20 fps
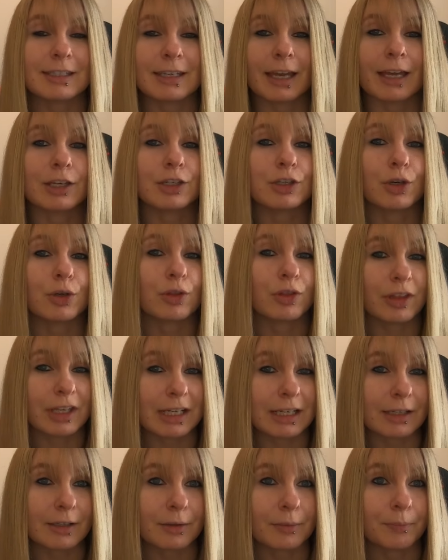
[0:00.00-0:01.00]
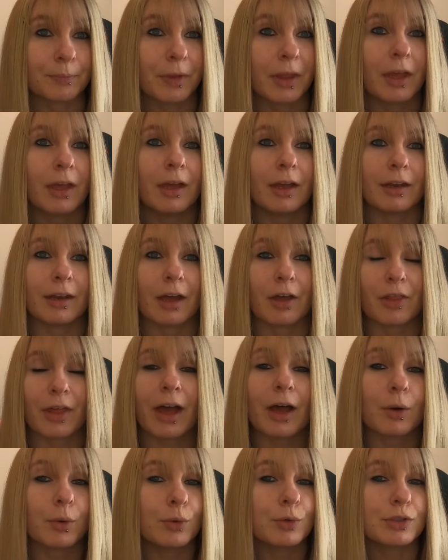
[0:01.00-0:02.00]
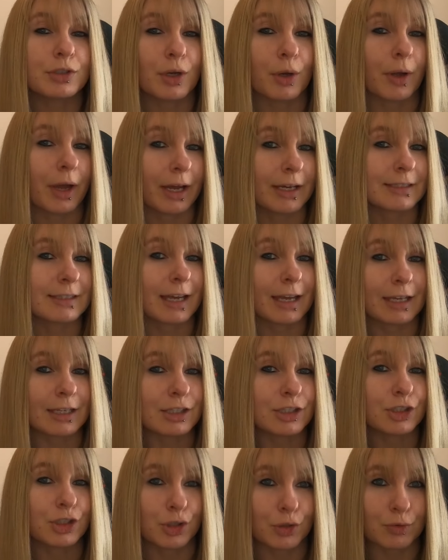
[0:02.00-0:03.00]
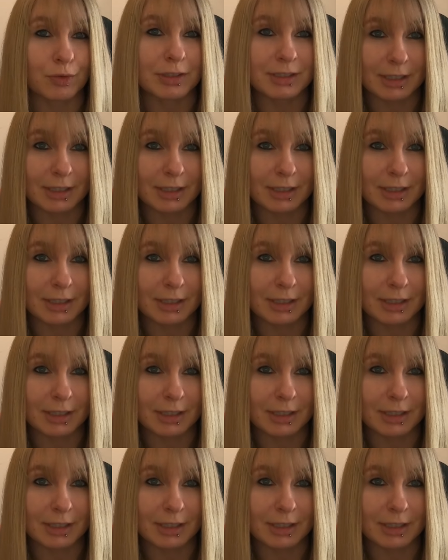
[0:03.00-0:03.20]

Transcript: the endothelium. Now, that also has ACE2